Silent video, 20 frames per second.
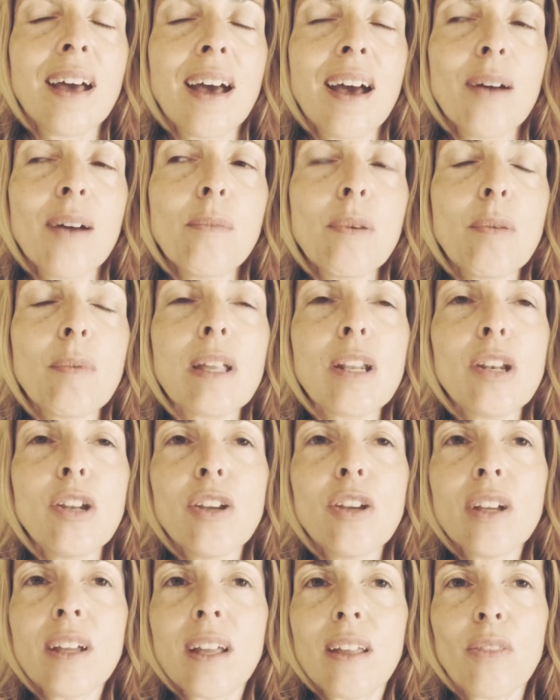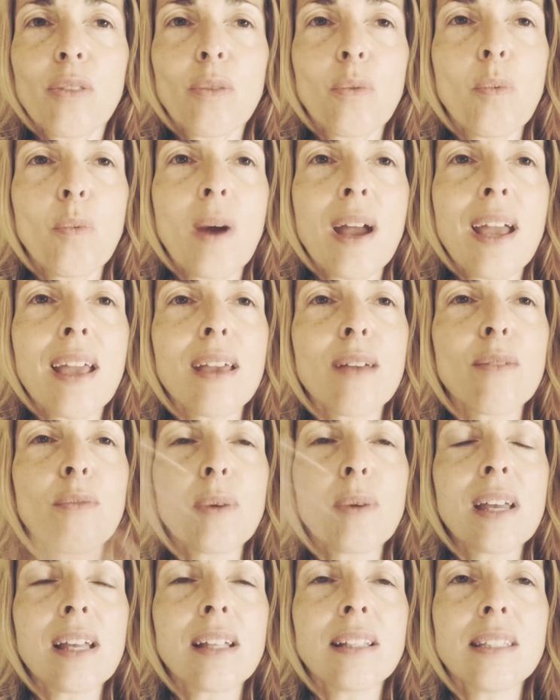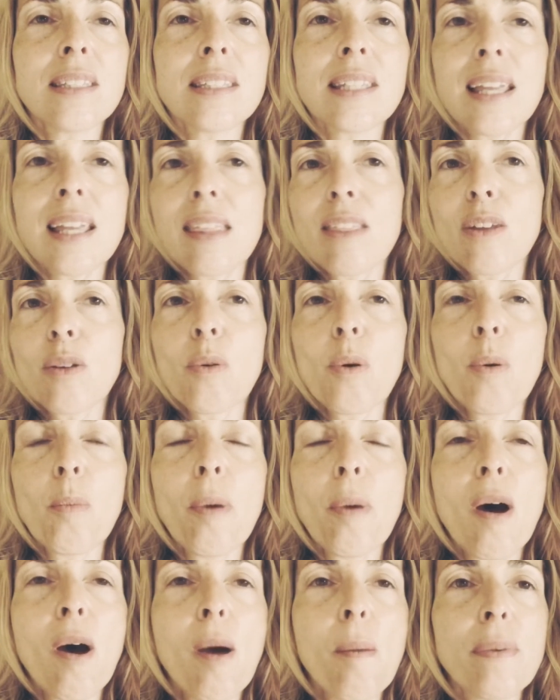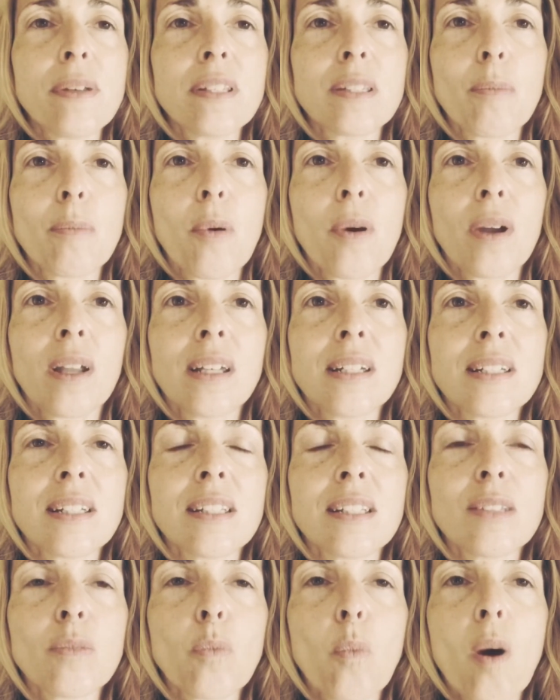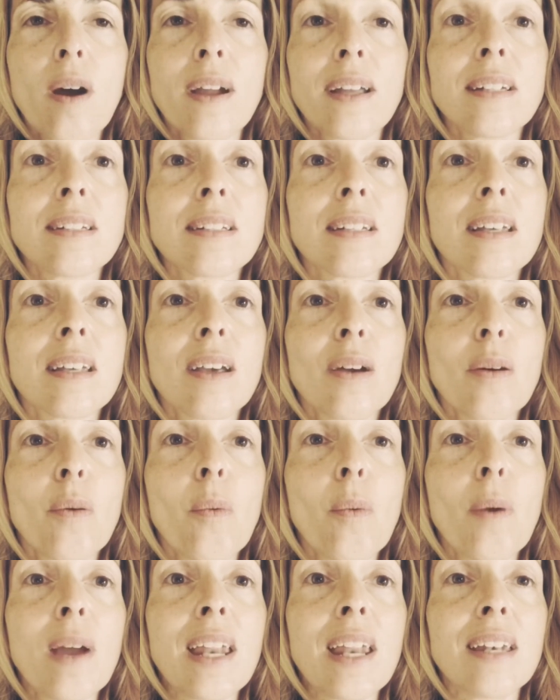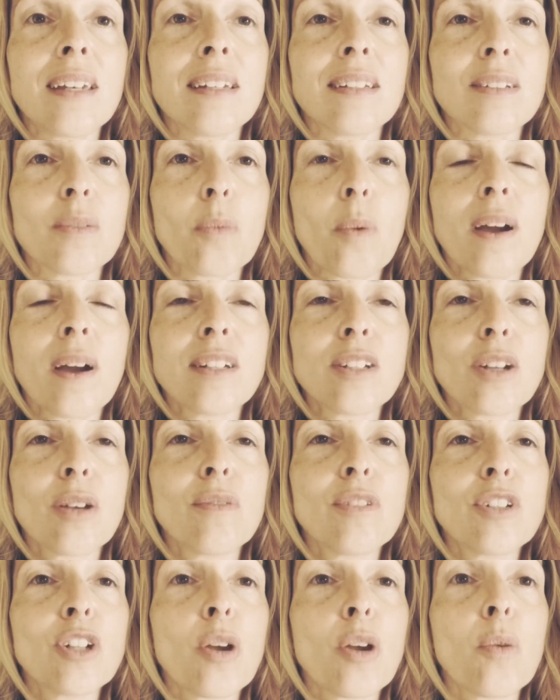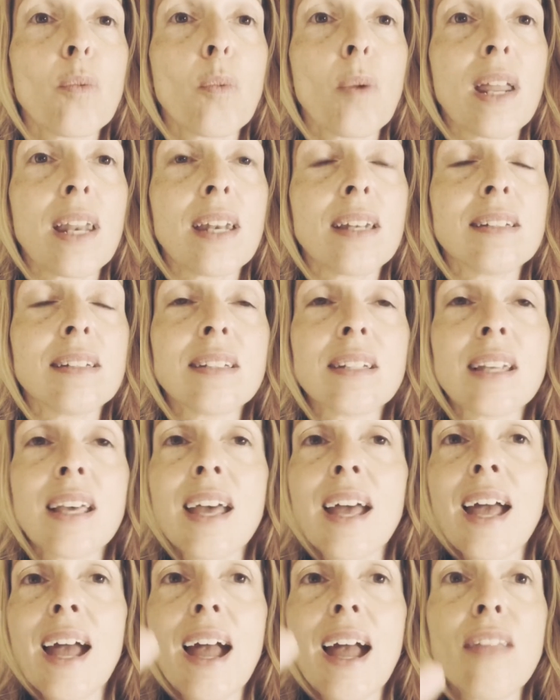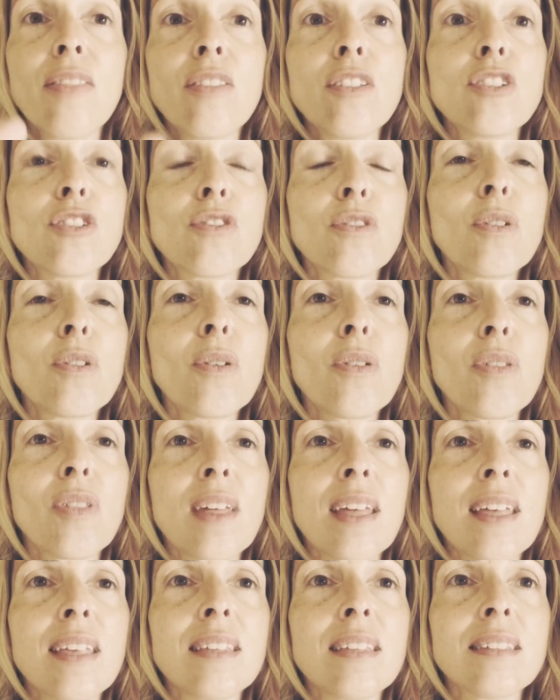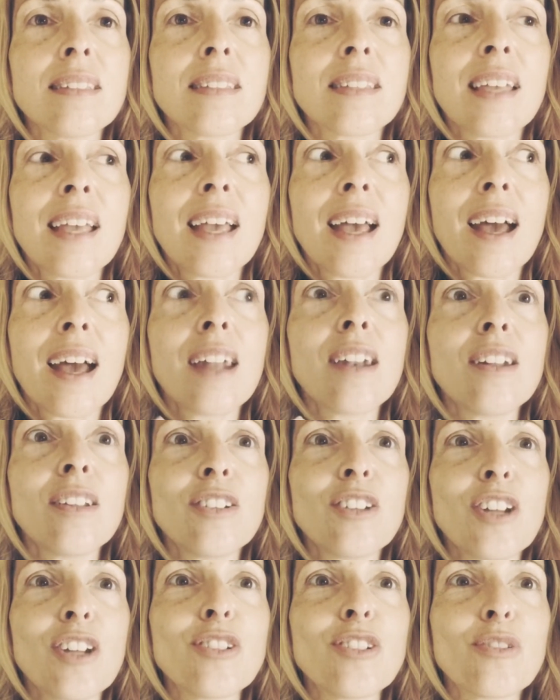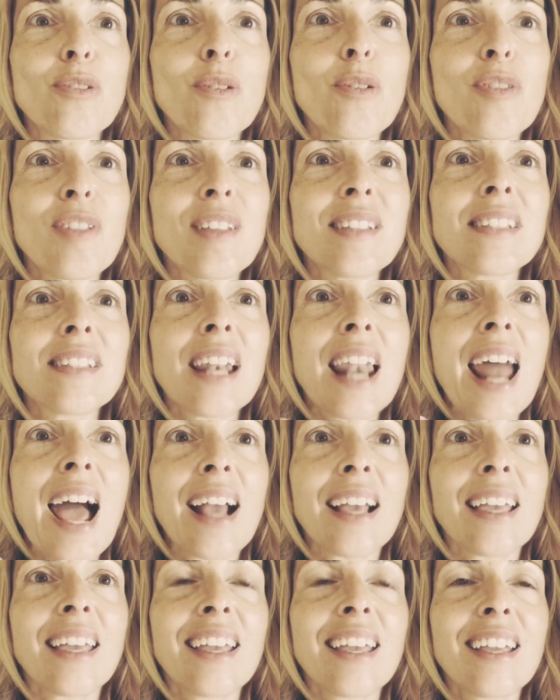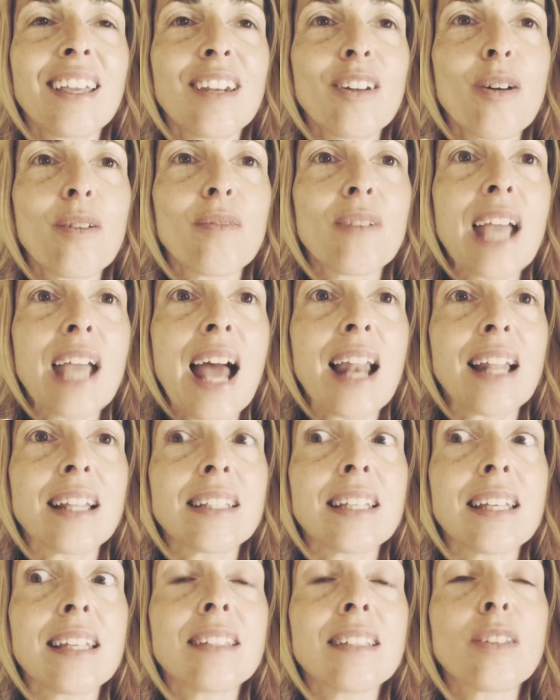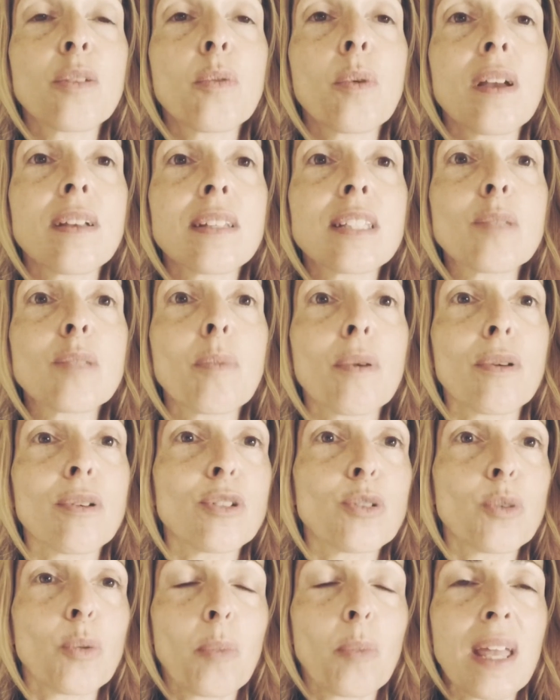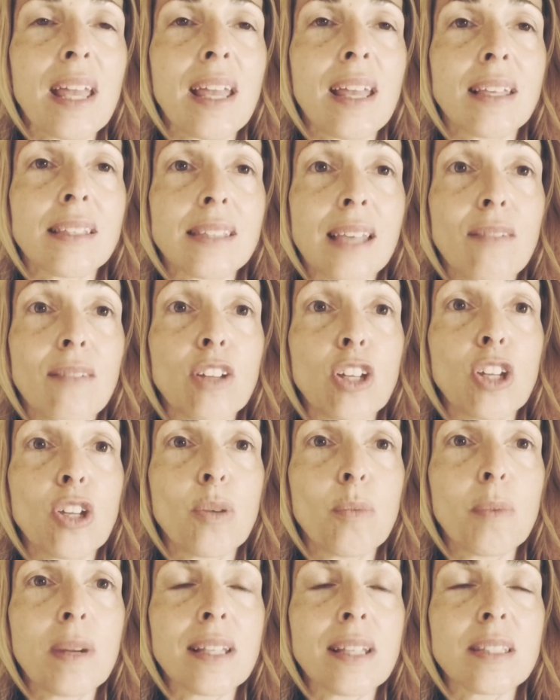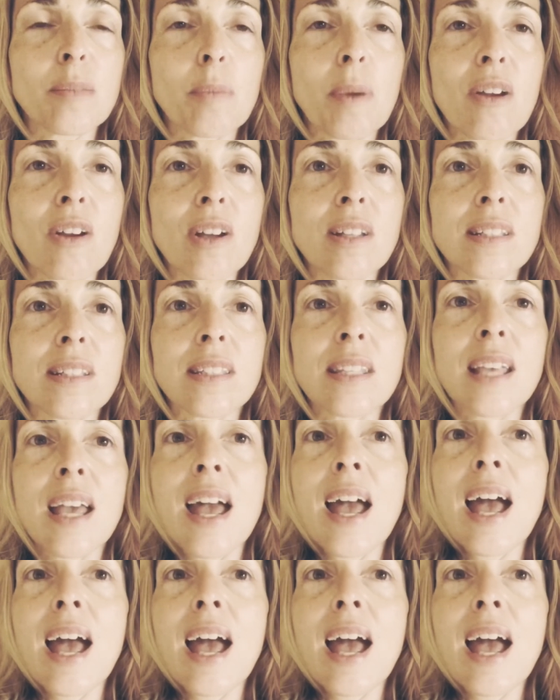And when we look at the wave, we can see the core purpose point is white wind, white overtone wind. And the truth is, and a truth that's lacking in our reality, is that we are spiritual beings having a human experience.